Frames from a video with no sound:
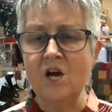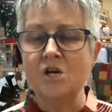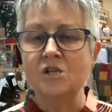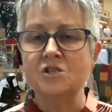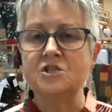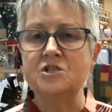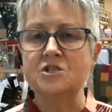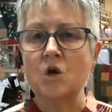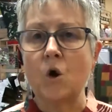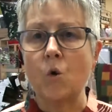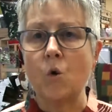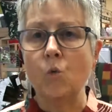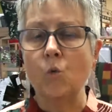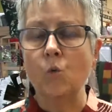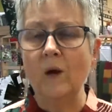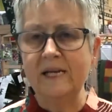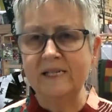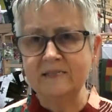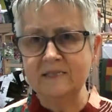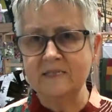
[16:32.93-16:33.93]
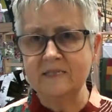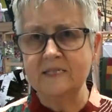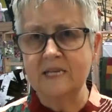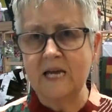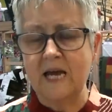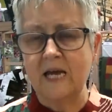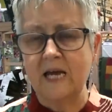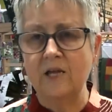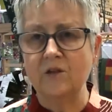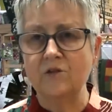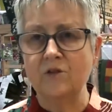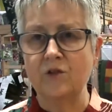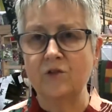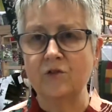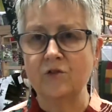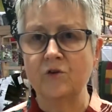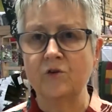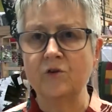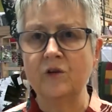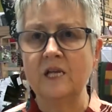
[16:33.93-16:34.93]
So Wednesday, the
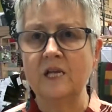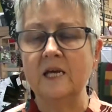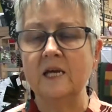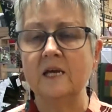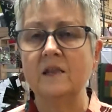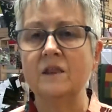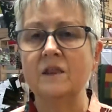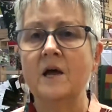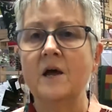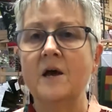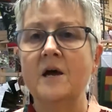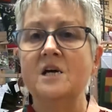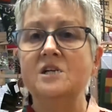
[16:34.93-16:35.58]
30th,